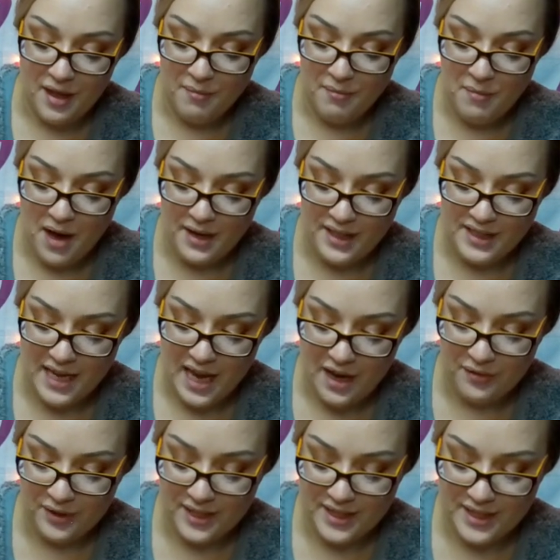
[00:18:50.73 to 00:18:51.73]
Modest had
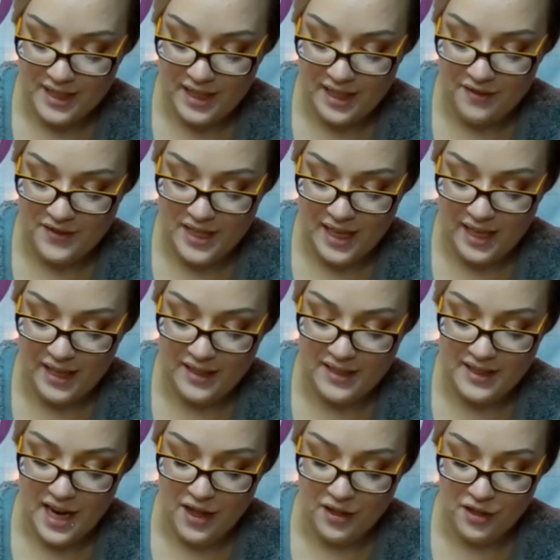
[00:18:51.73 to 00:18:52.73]
received a
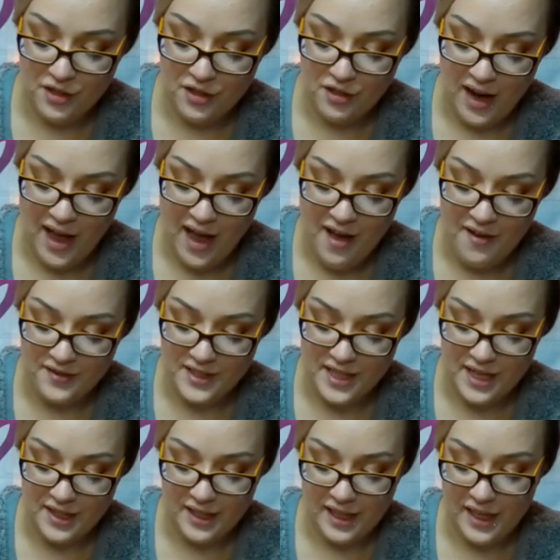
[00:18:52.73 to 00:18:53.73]
telegraph
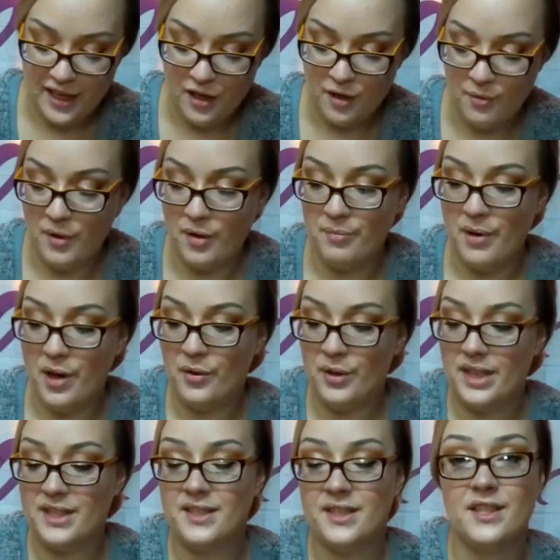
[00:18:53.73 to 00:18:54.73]
telling him about
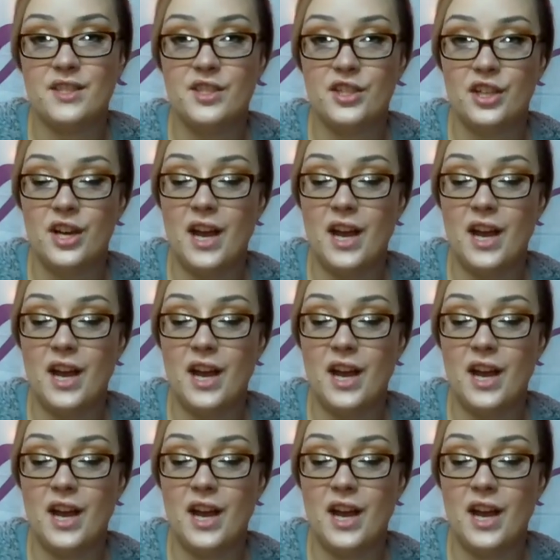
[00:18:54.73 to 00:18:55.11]
his sister